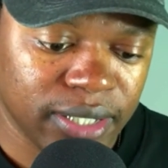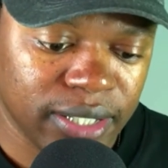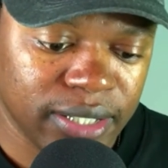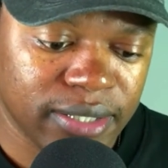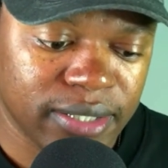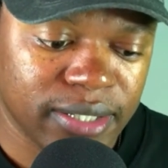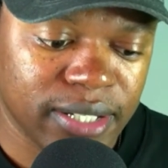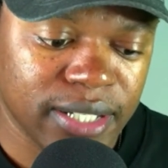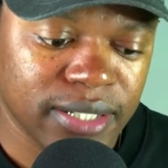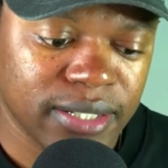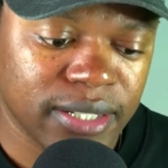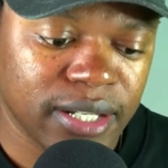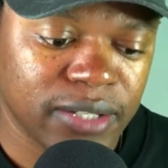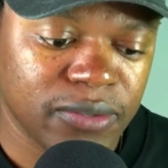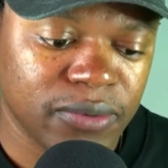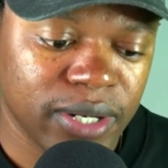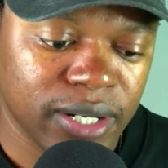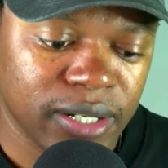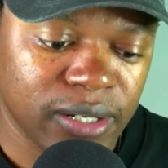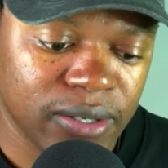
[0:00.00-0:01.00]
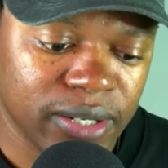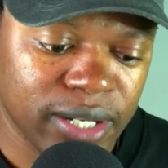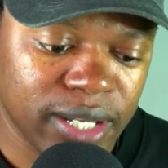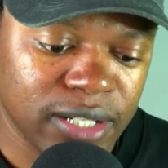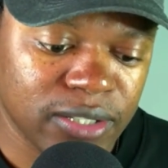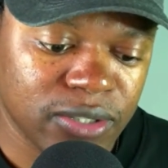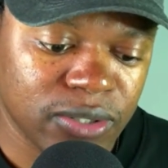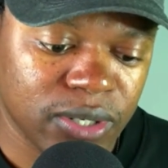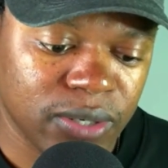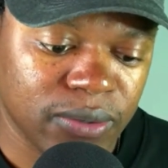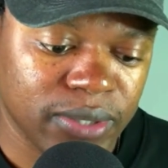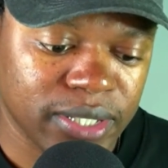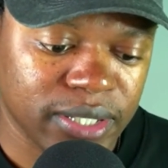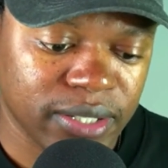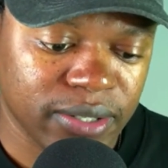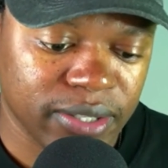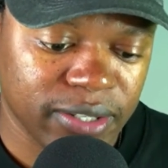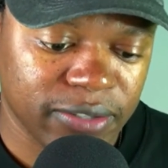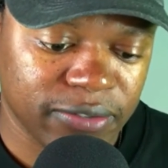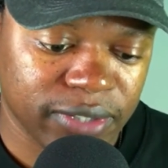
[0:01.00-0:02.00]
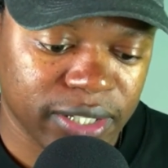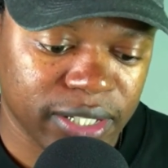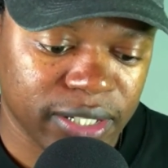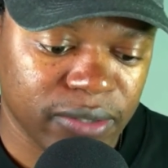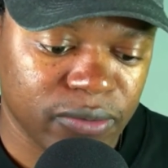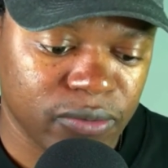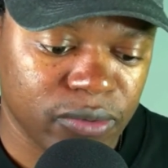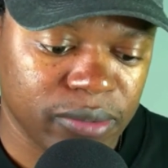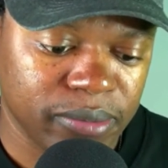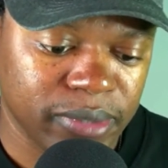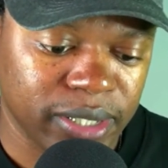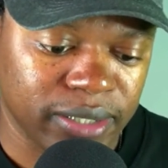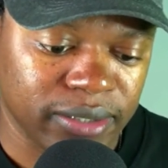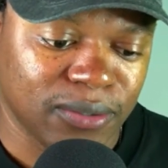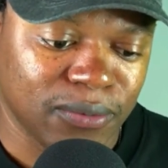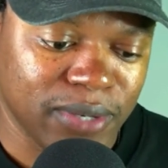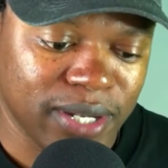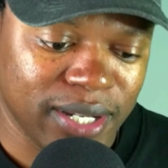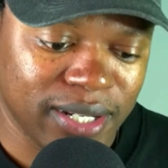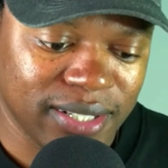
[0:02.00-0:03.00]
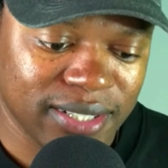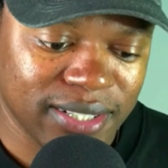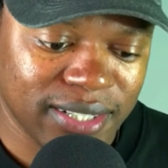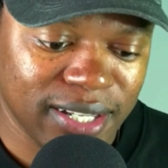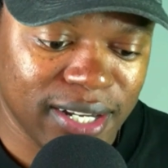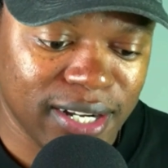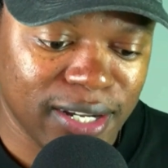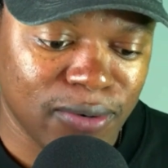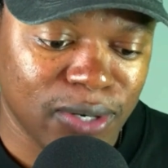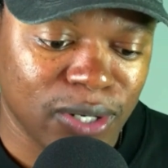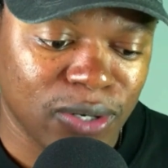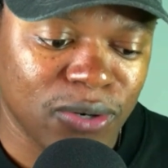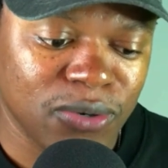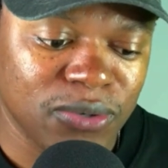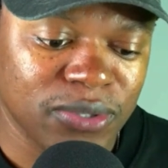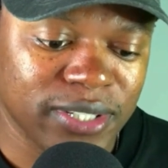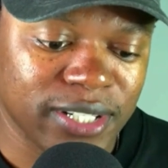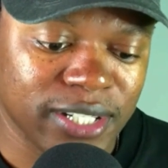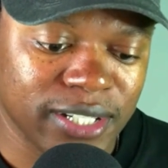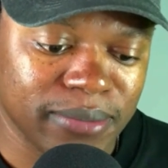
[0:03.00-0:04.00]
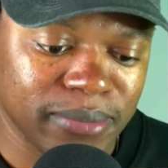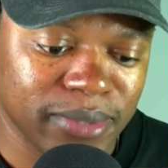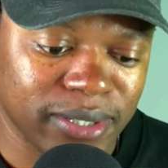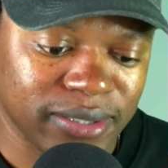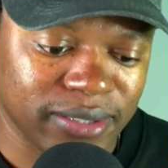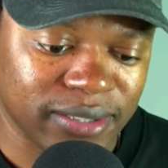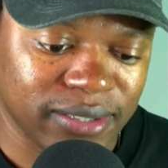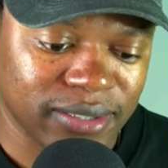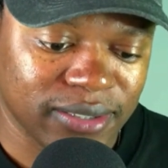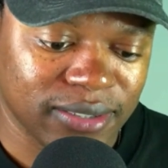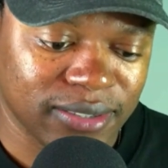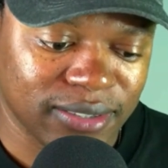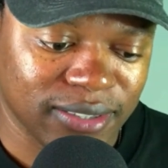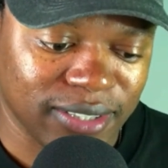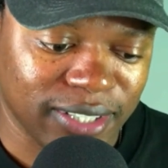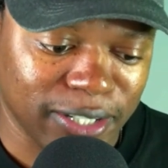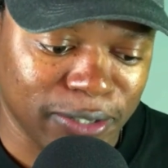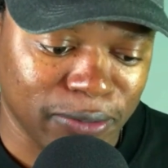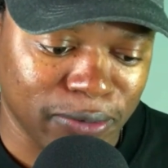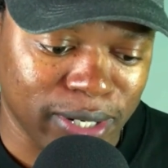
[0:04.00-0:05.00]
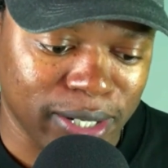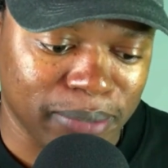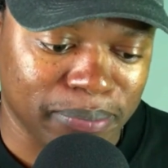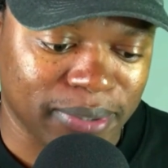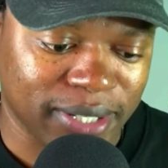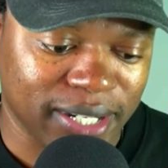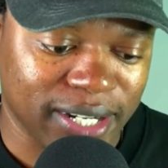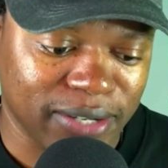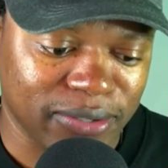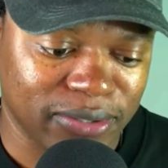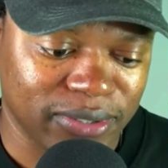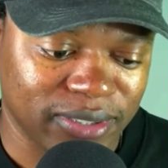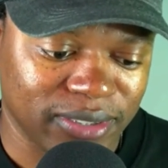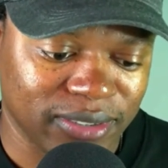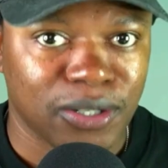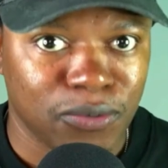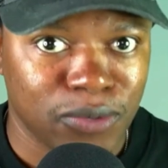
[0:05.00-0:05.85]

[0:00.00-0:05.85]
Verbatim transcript: It's just that we are loyal to our South African women. We understand our own demons and we are proud.